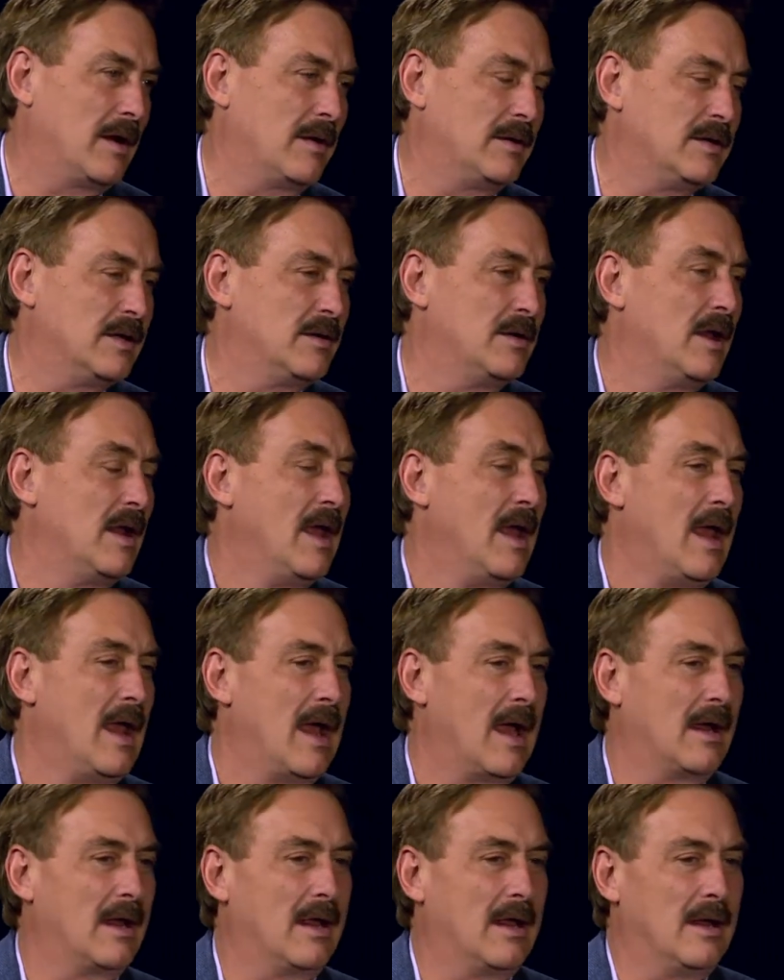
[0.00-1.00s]
I did
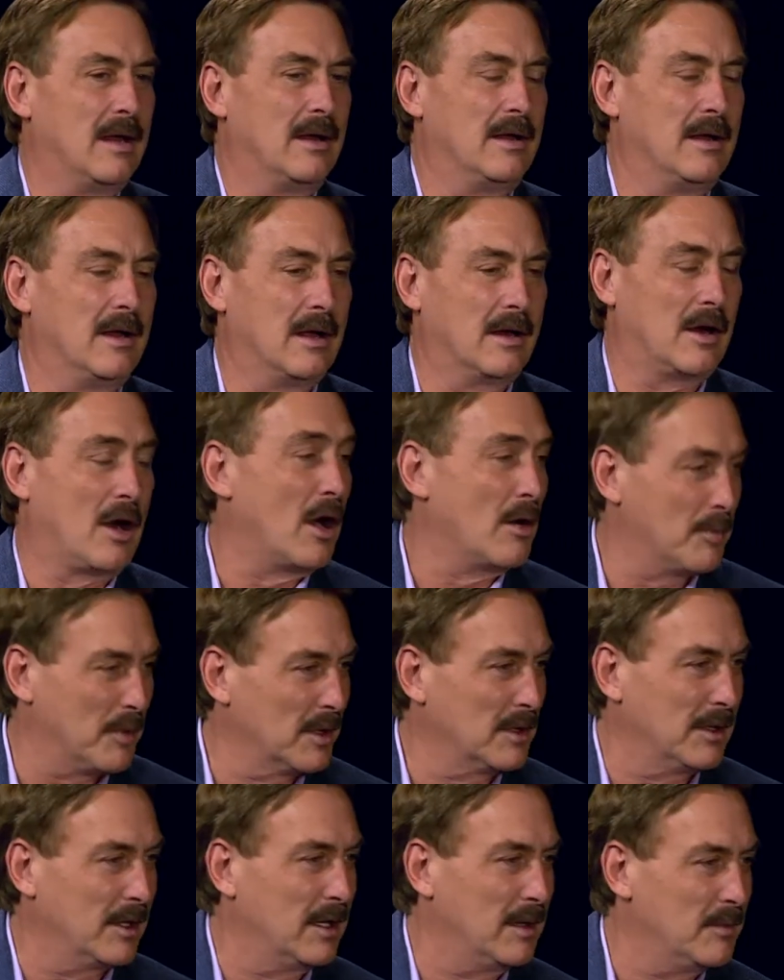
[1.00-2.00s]
and
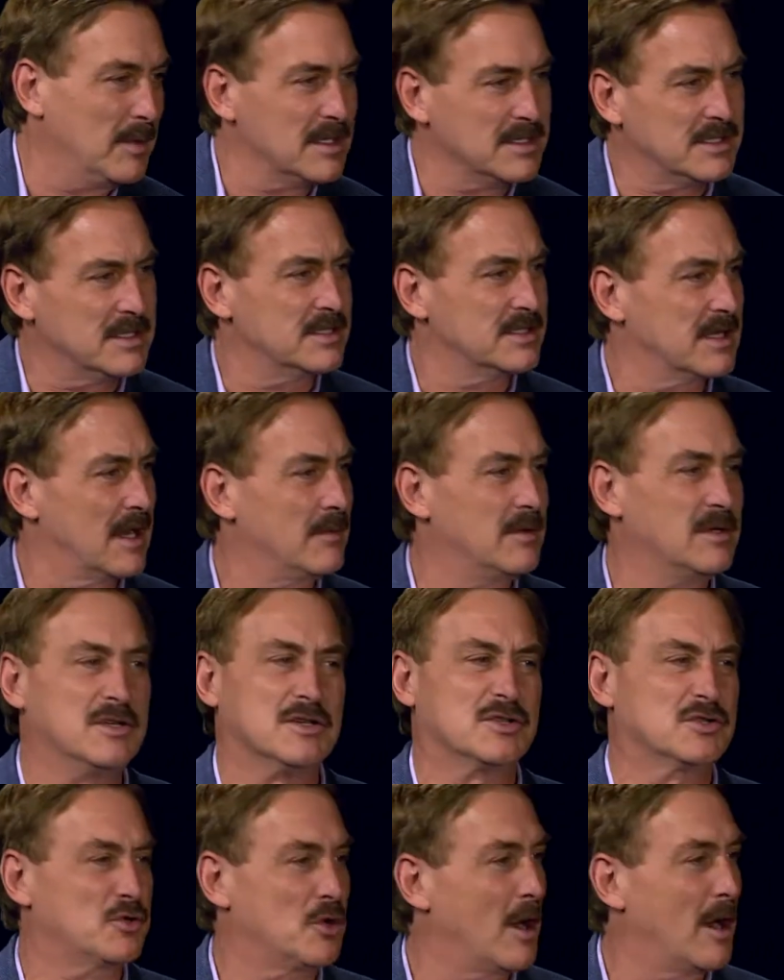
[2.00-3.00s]
carpet cleaning business. I would
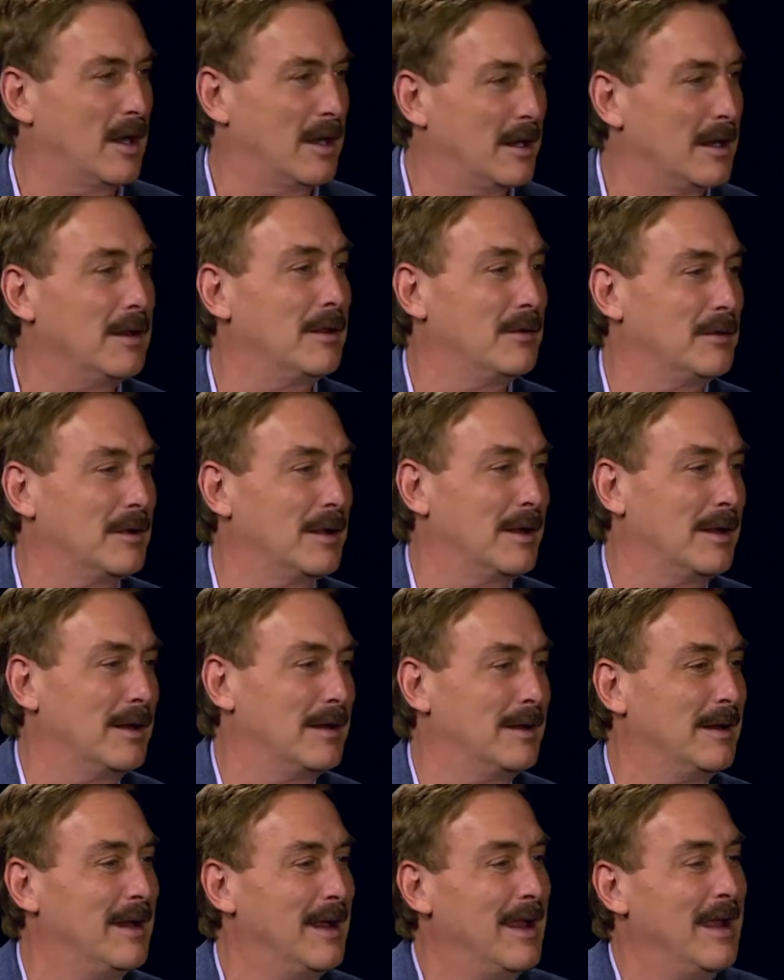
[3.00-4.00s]
just try
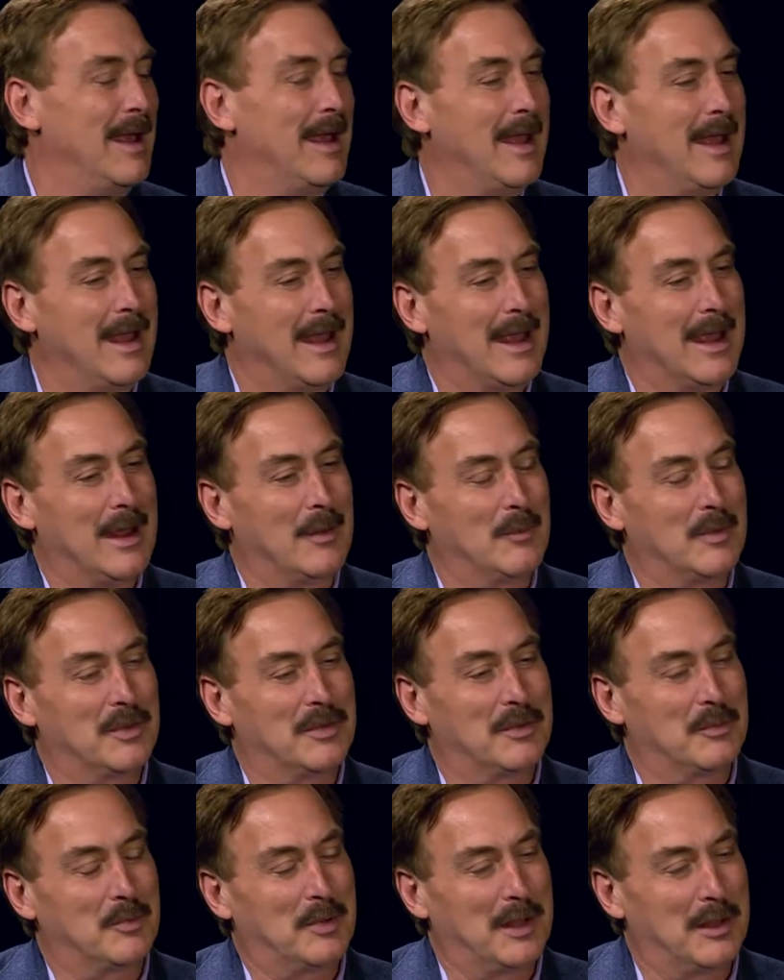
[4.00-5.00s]
anything, and
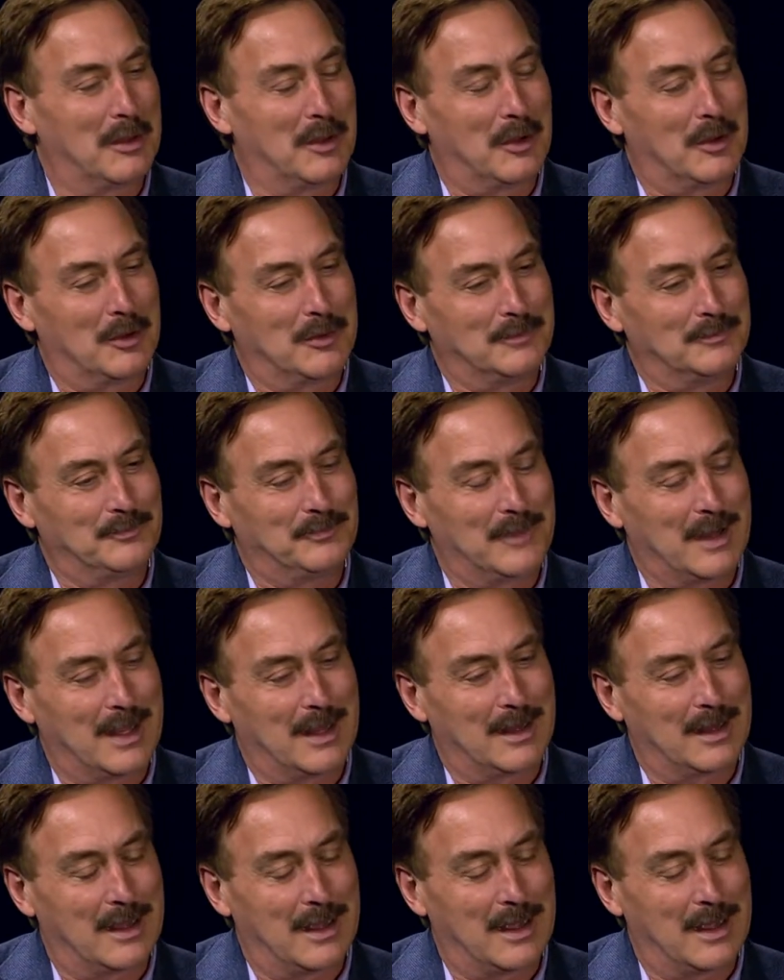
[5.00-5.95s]
with the pillow, I